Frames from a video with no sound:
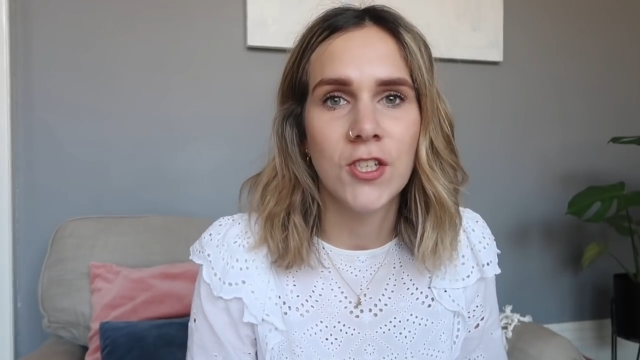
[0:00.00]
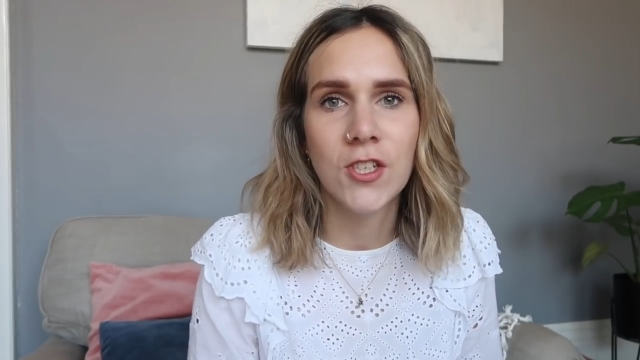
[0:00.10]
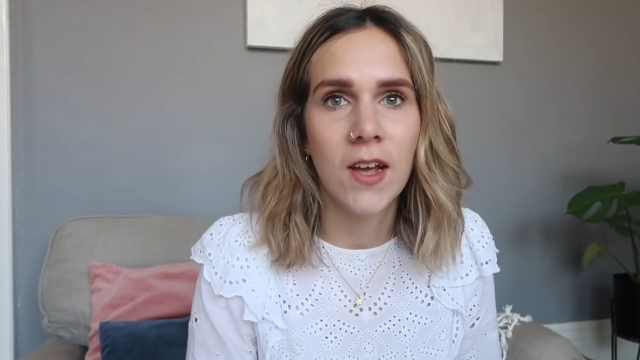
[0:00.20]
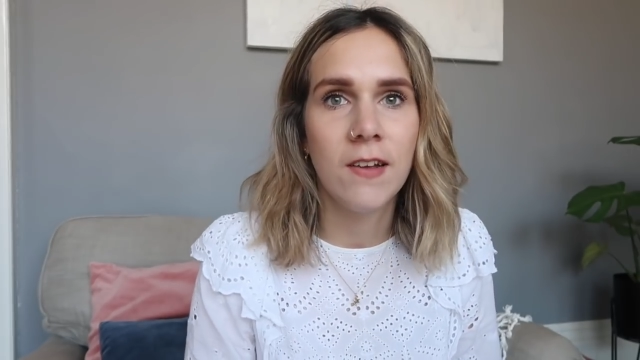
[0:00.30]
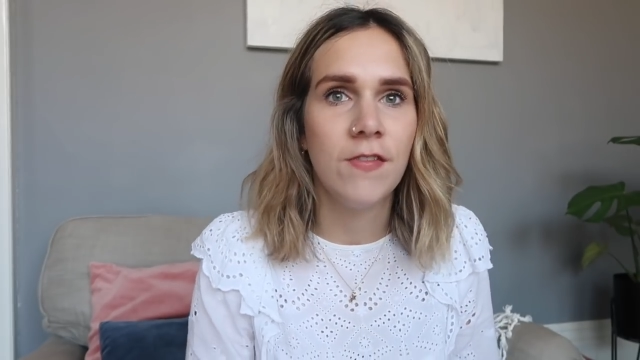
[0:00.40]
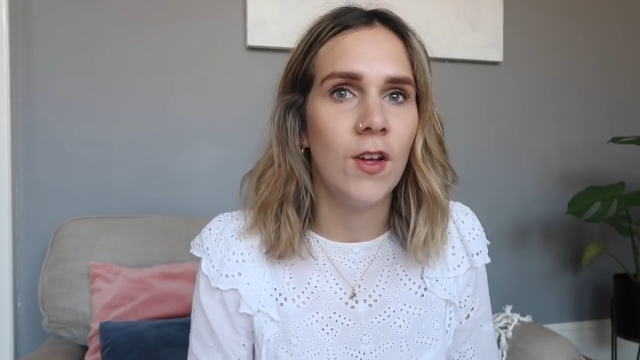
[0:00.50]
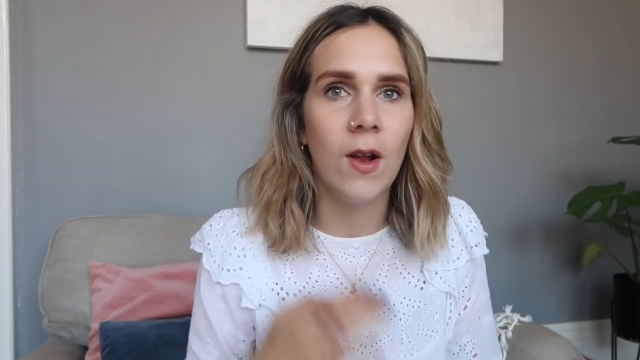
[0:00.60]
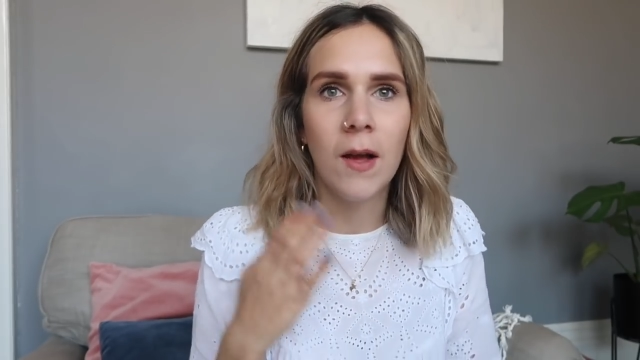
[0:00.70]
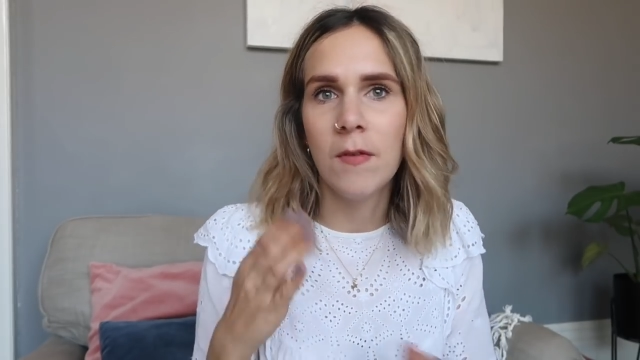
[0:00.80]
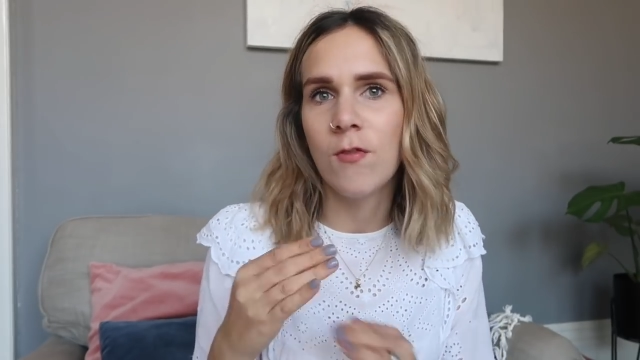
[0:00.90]
as I feel
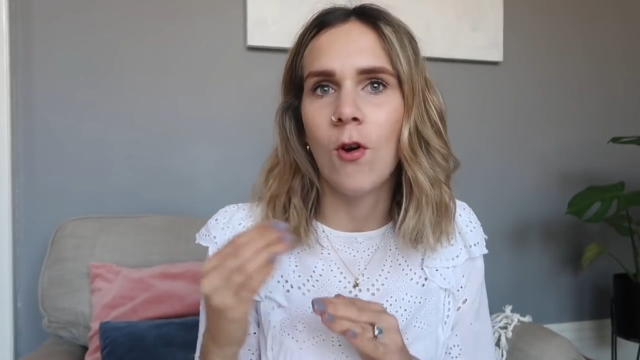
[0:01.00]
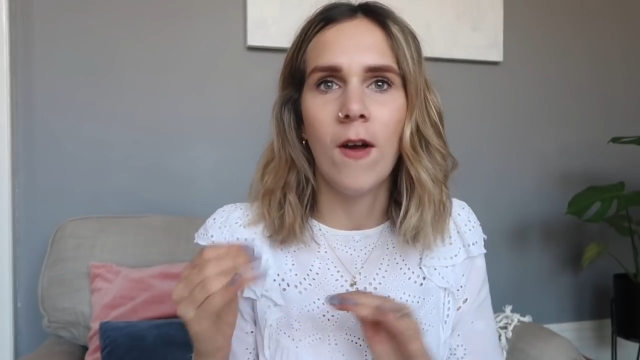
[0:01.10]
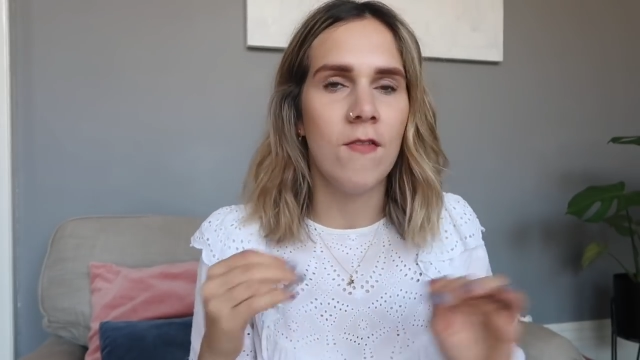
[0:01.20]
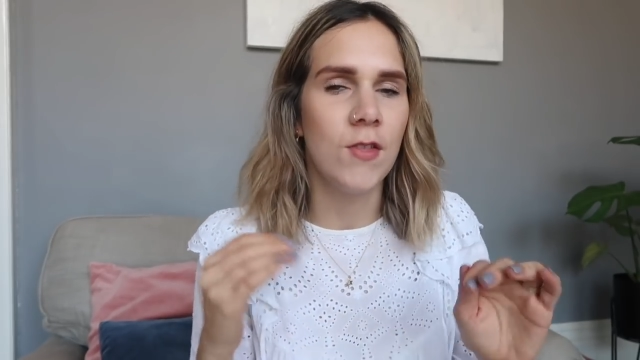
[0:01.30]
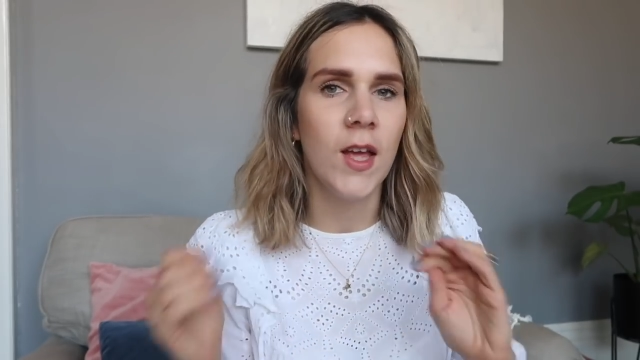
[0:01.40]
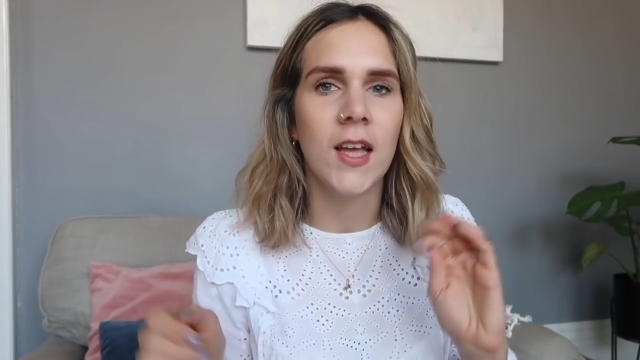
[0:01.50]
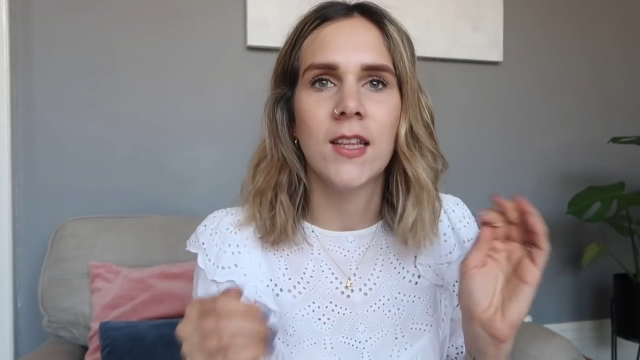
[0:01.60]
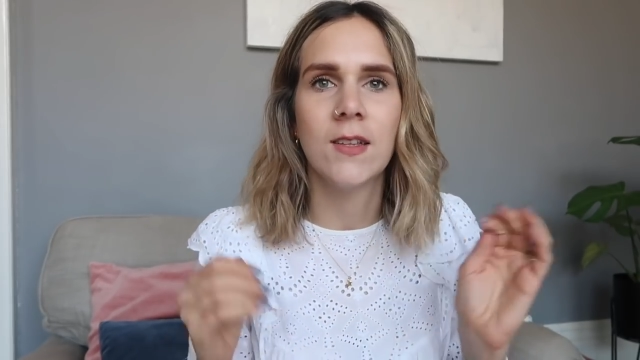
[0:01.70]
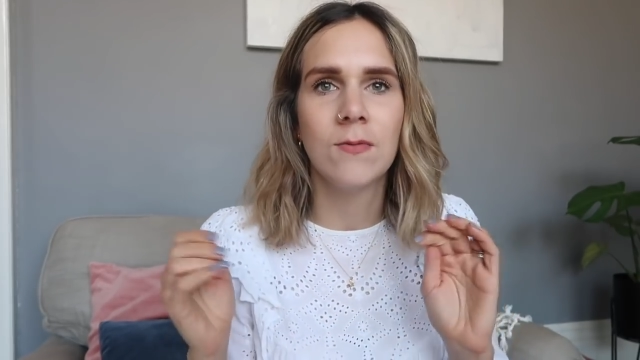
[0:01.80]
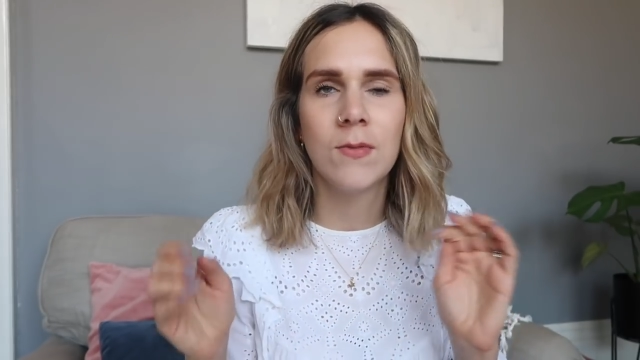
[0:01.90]
like we've got
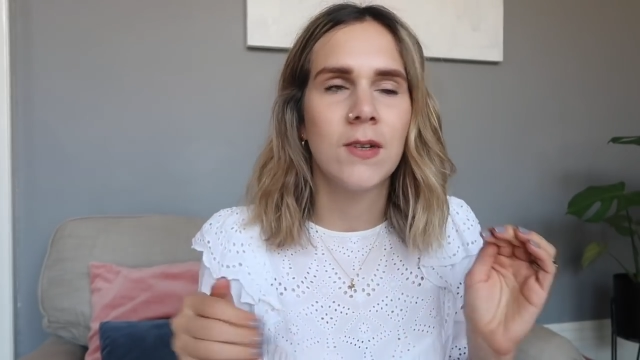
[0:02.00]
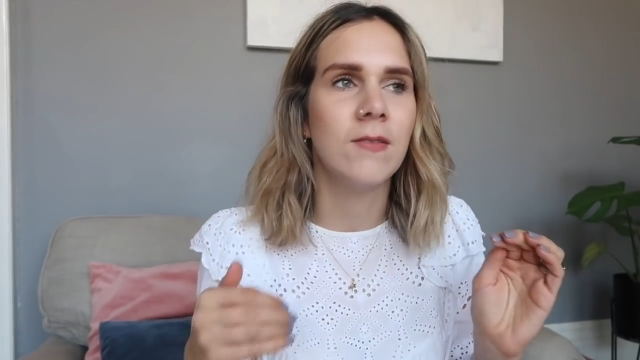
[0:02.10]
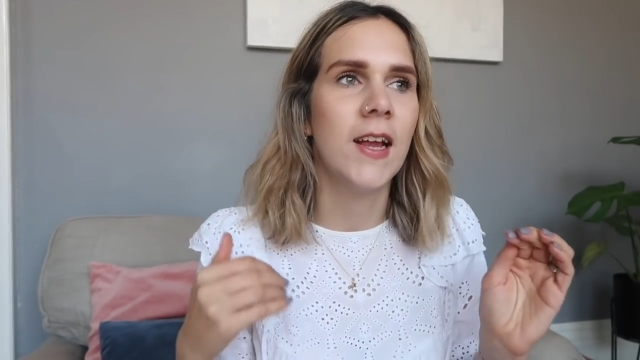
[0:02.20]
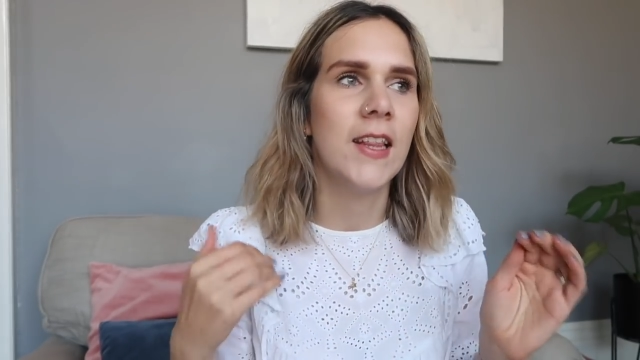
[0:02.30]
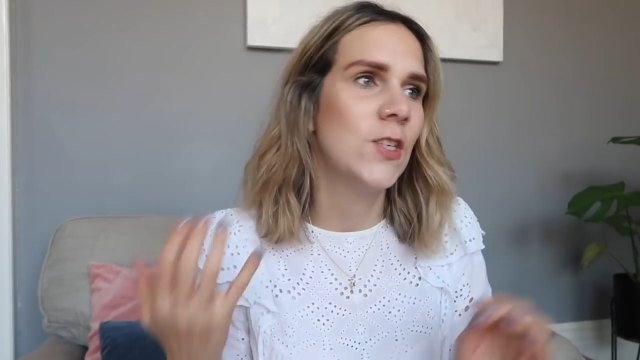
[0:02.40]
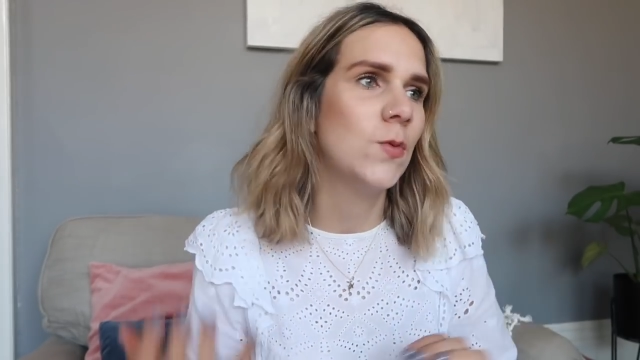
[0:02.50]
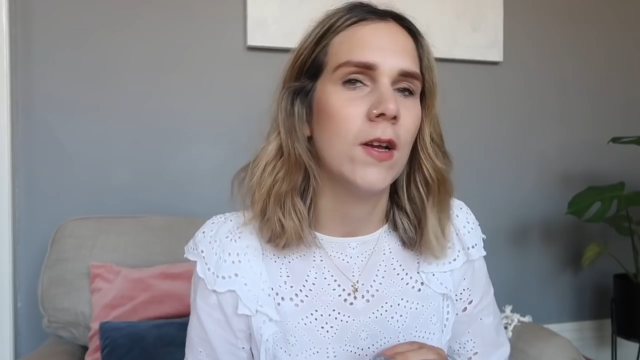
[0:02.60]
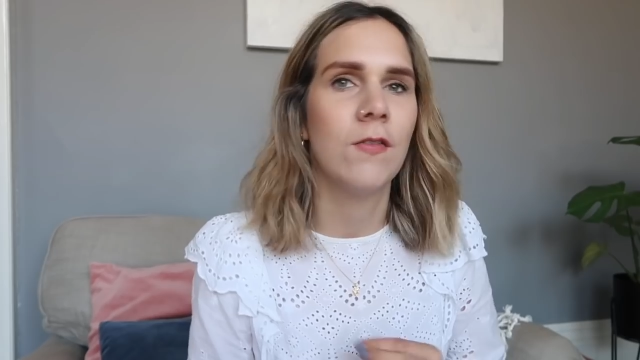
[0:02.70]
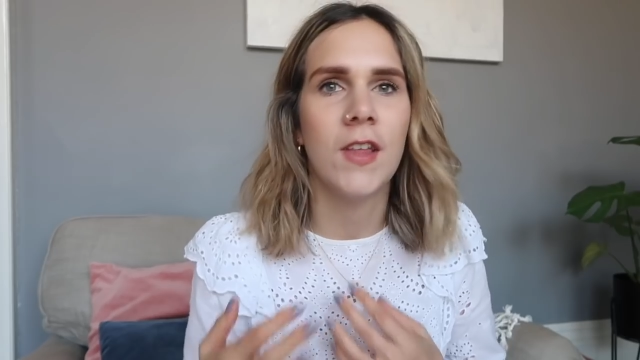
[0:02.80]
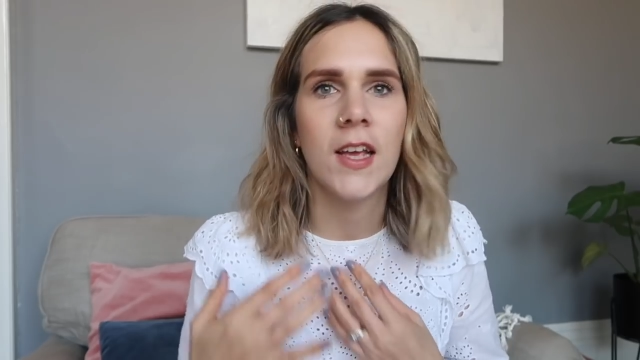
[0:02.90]
everything we're in the
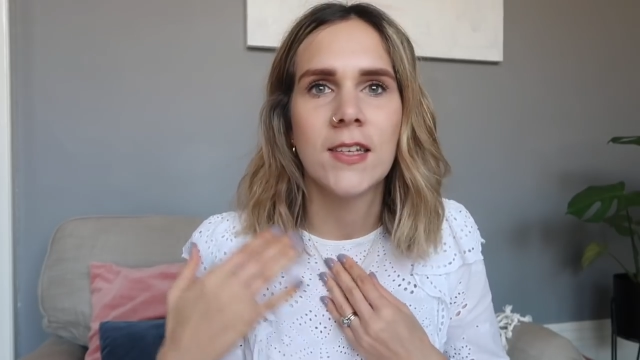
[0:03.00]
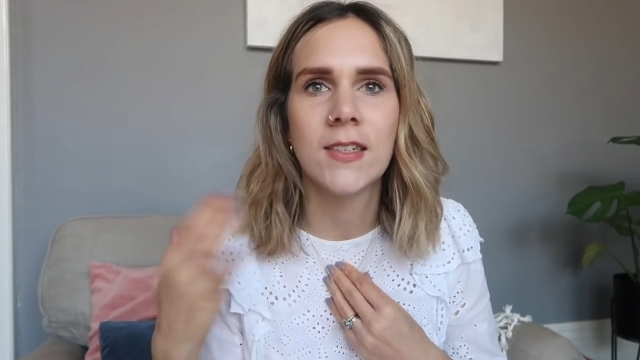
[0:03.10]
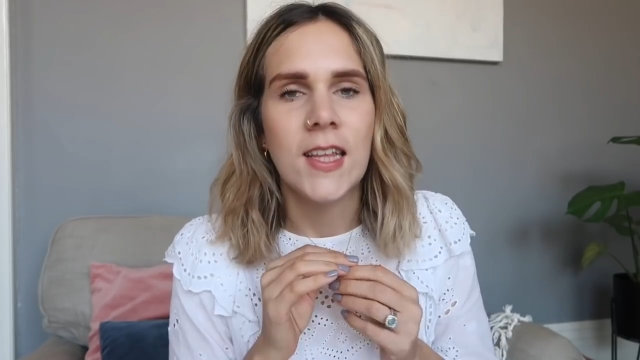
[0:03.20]
swing of things,